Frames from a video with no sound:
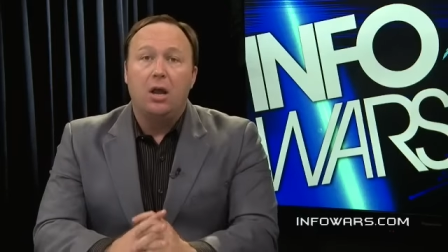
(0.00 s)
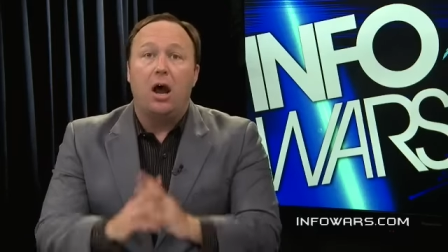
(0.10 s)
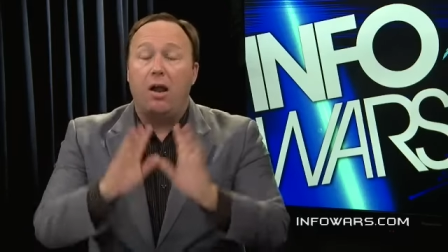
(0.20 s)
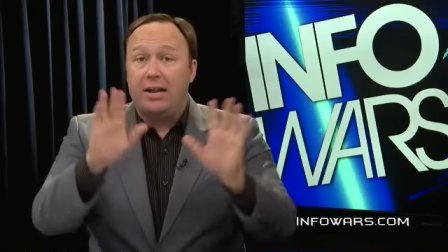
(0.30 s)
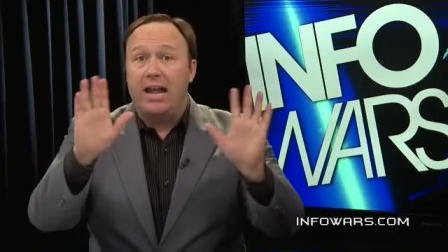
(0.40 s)

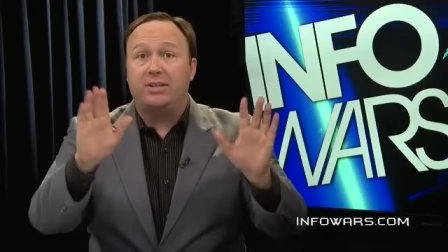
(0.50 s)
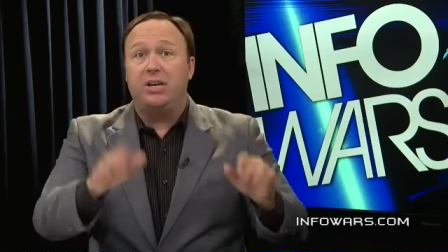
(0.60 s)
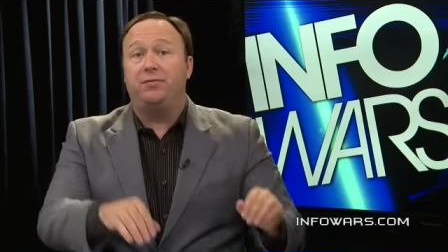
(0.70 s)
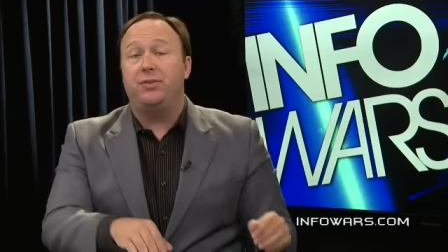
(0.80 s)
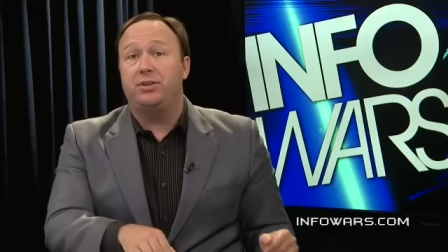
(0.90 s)
All right, that's
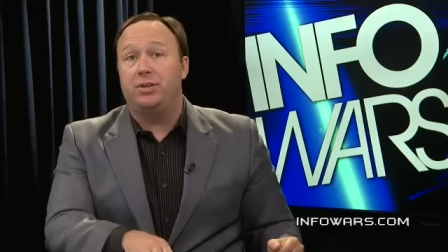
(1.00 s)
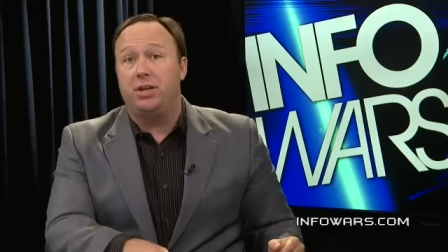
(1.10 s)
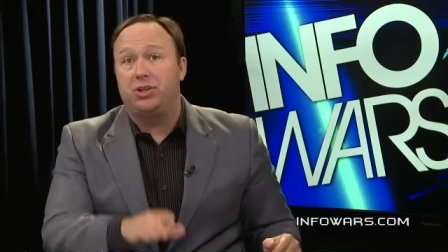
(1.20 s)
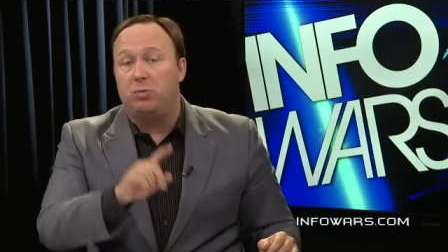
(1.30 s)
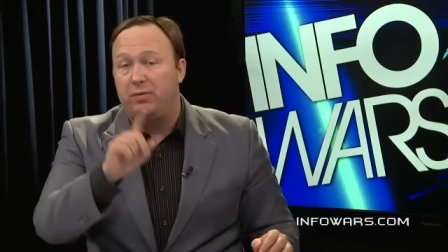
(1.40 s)
it for this
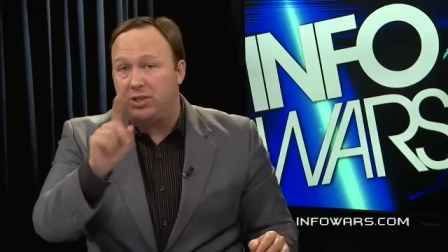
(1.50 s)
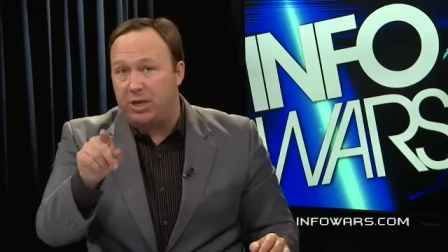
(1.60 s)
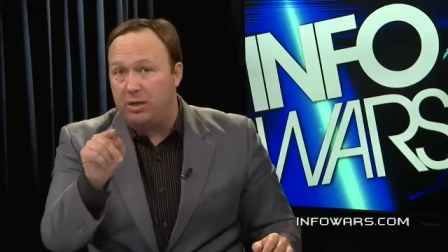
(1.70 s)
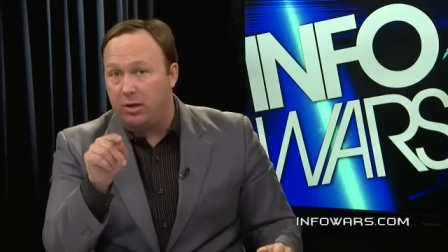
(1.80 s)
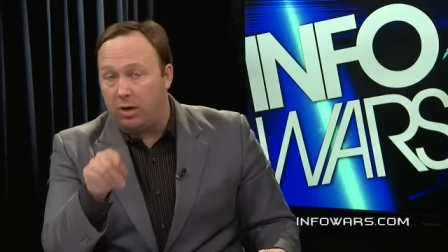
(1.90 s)
edition. We've
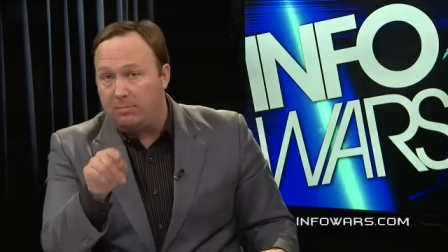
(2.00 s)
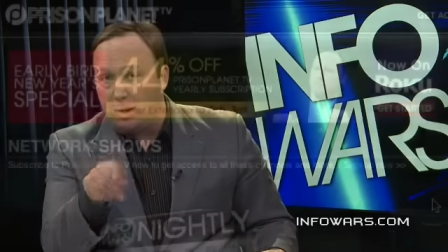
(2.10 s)
extended the early